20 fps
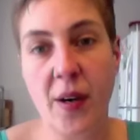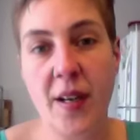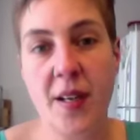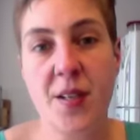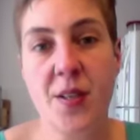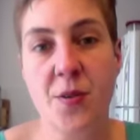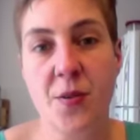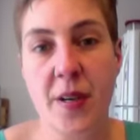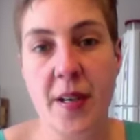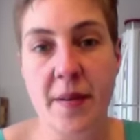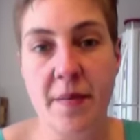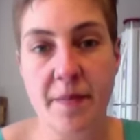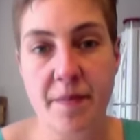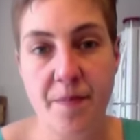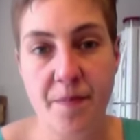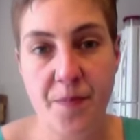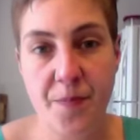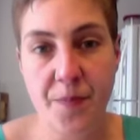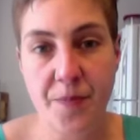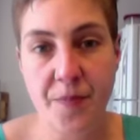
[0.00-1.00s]
history
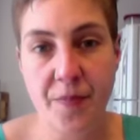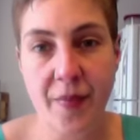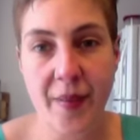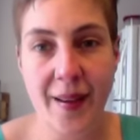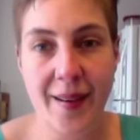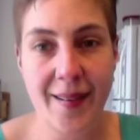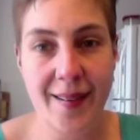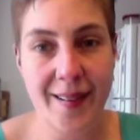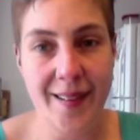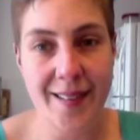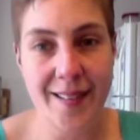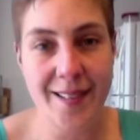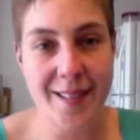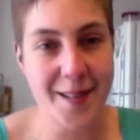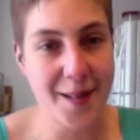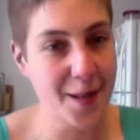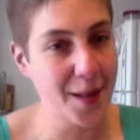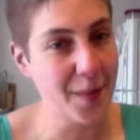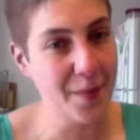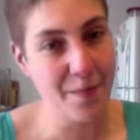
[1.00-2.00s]

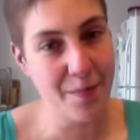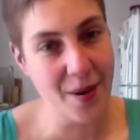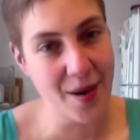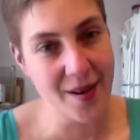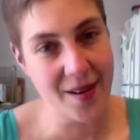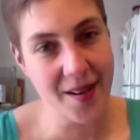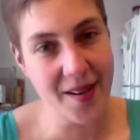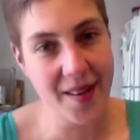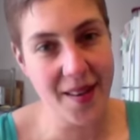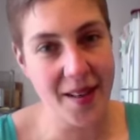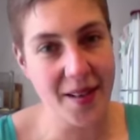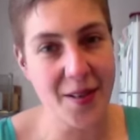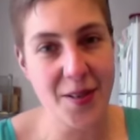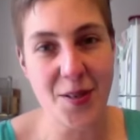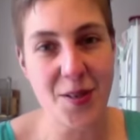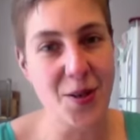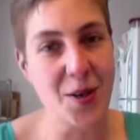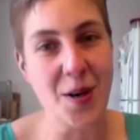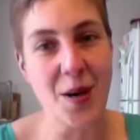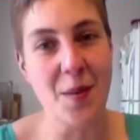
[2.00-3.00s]
is that the buck that
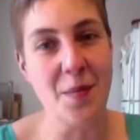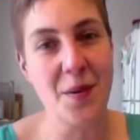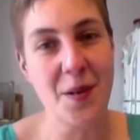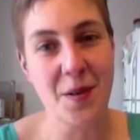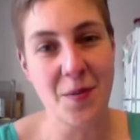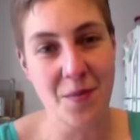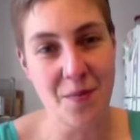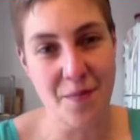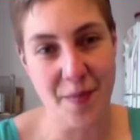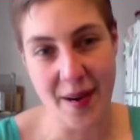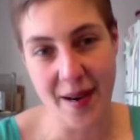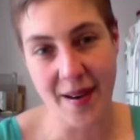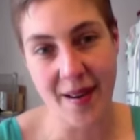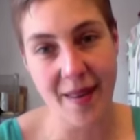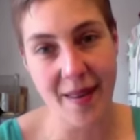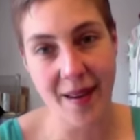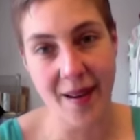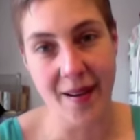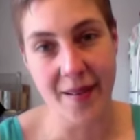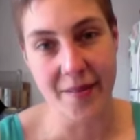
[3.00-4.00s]
stopped back
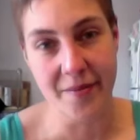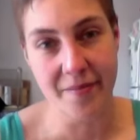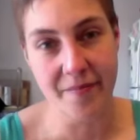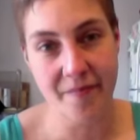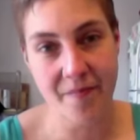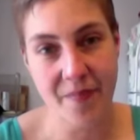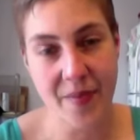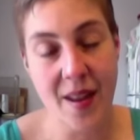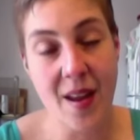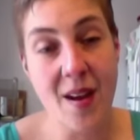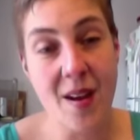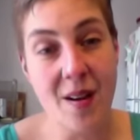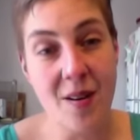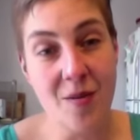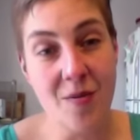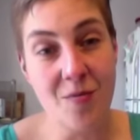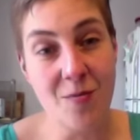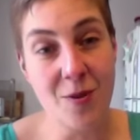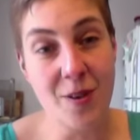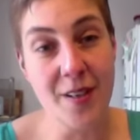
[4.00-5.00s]
then
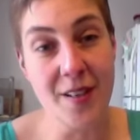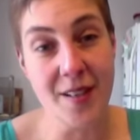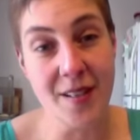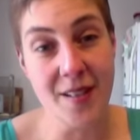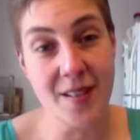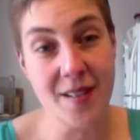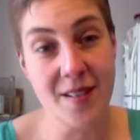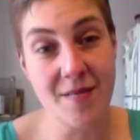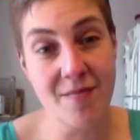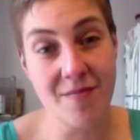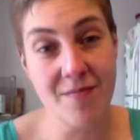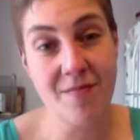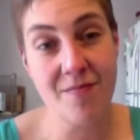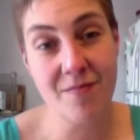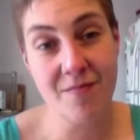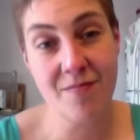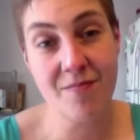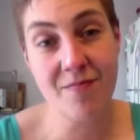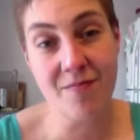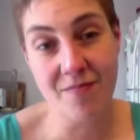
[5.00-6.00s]
was
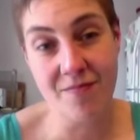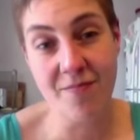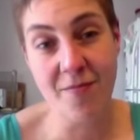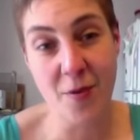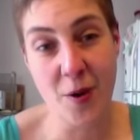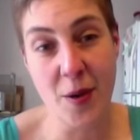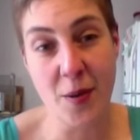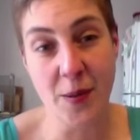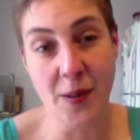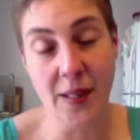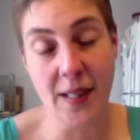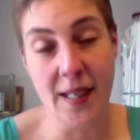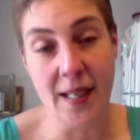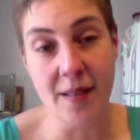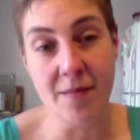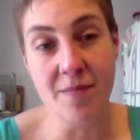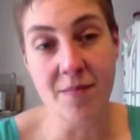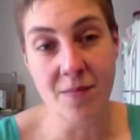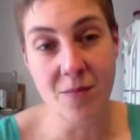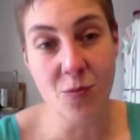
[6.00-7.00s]

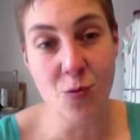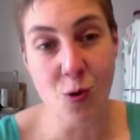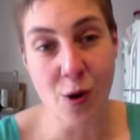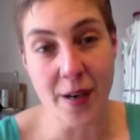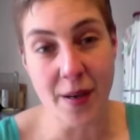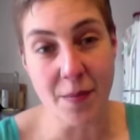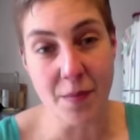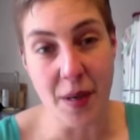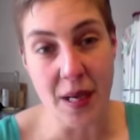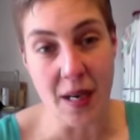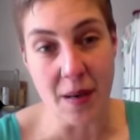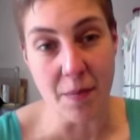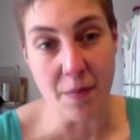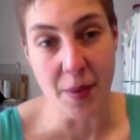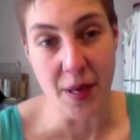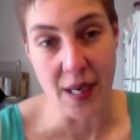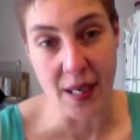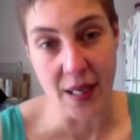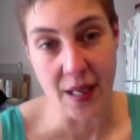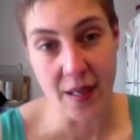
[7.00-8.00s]
frequently one mean
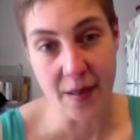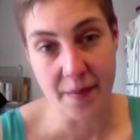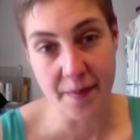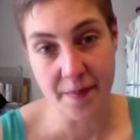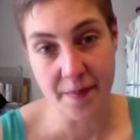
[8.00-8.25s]
buck.